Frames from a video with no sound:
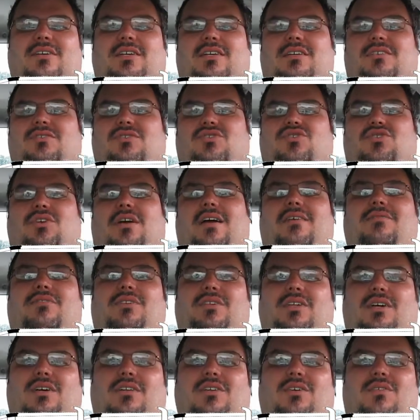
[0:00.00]
He's
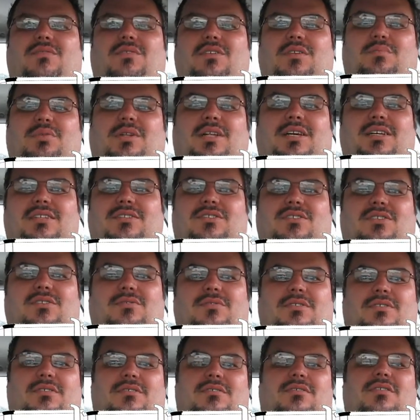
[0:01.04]
traveled all over the place
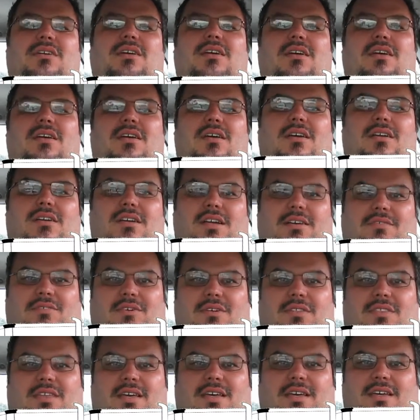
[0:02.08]
doing
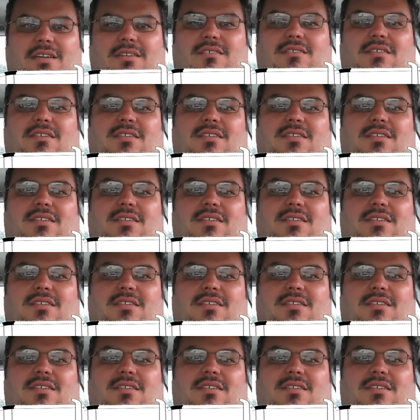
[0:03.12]
different things.